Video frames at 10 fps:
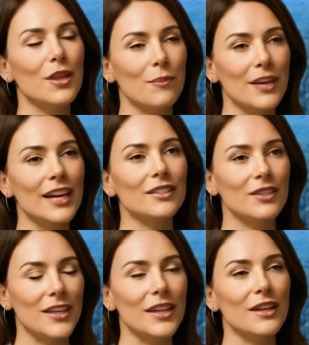And yet,
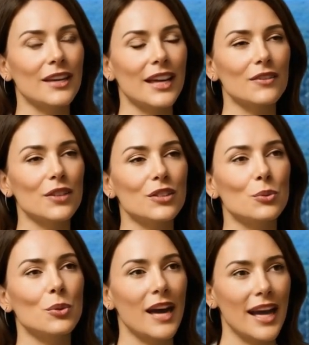it's this very
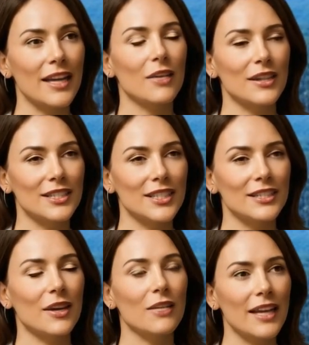connection that
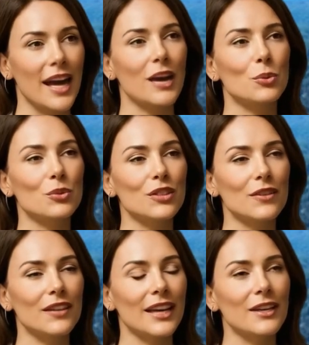holds the key to
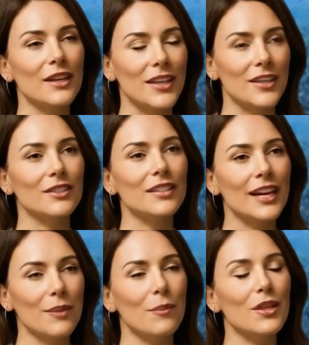deeper arousal,
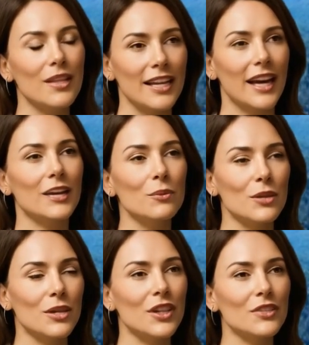longer-lasting
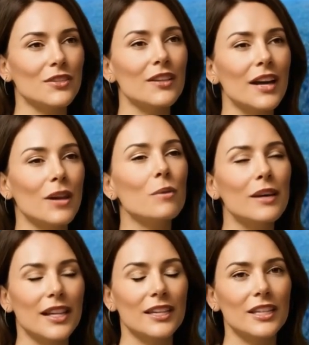intimacy, and a
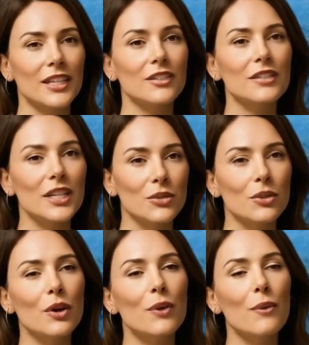renewed sense of
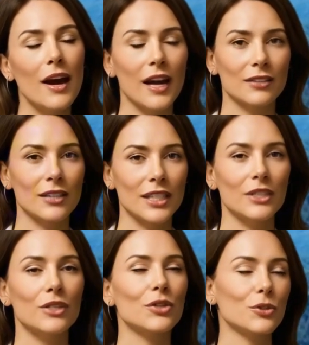manhood.
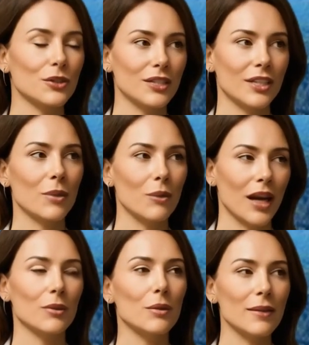When intimacy is
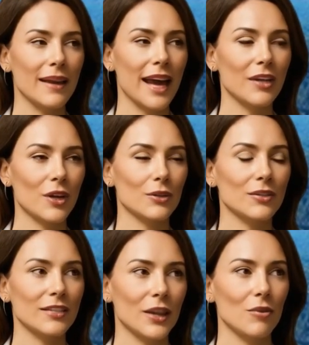reduced to
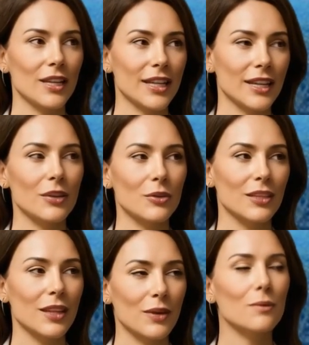performance alone, it
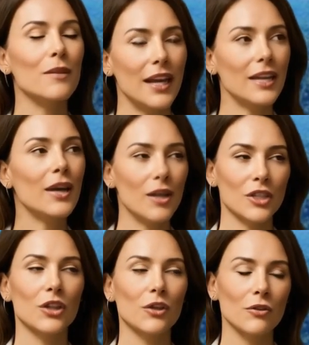creates pressure,
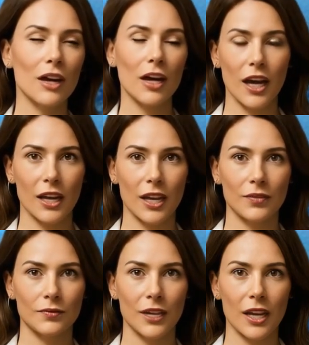fear of
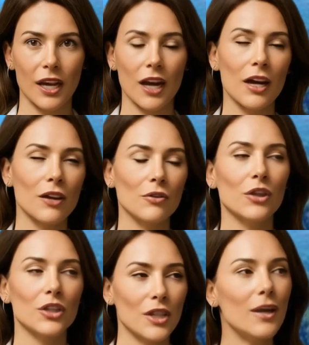failure, and
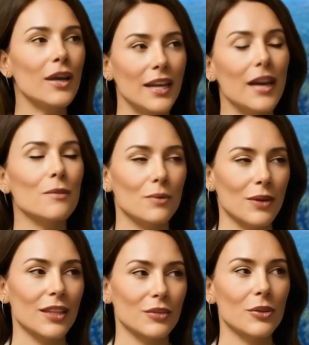emotional distance.
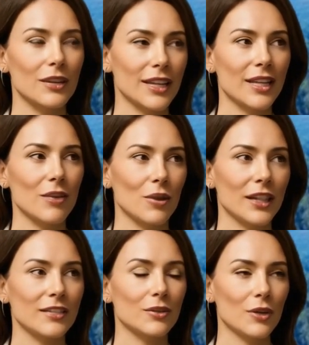But when you shift your
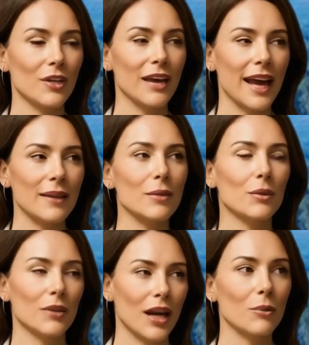attention to
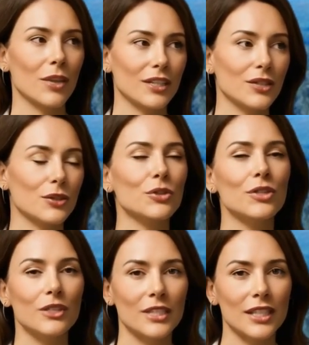connection,
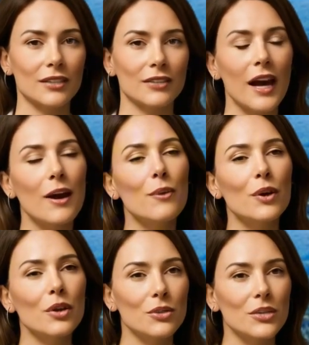real, honest,
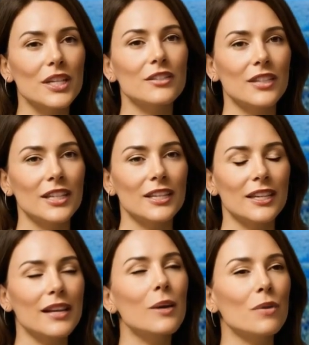heart-to-heart connection,
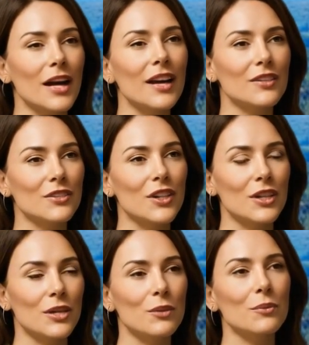you begin to
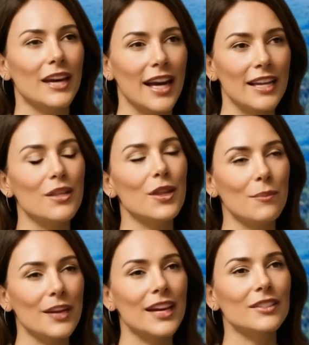rediscover what
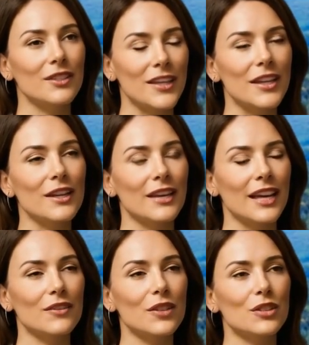sex was always meant to
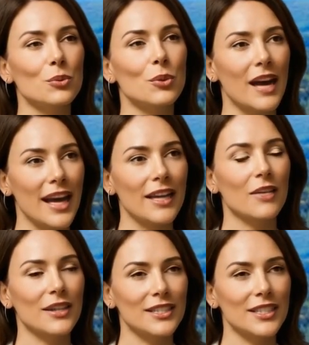be: a shared
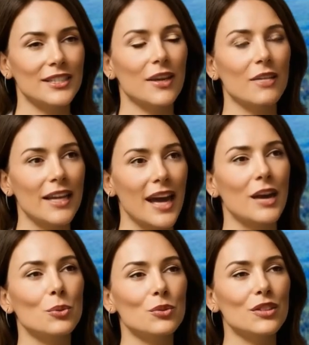experience,
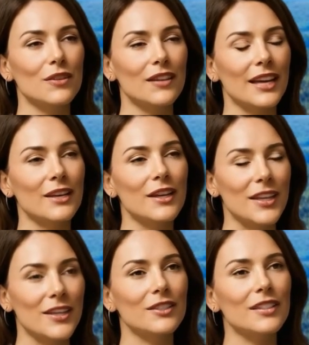not a solo
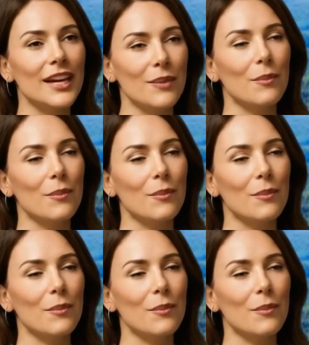performance.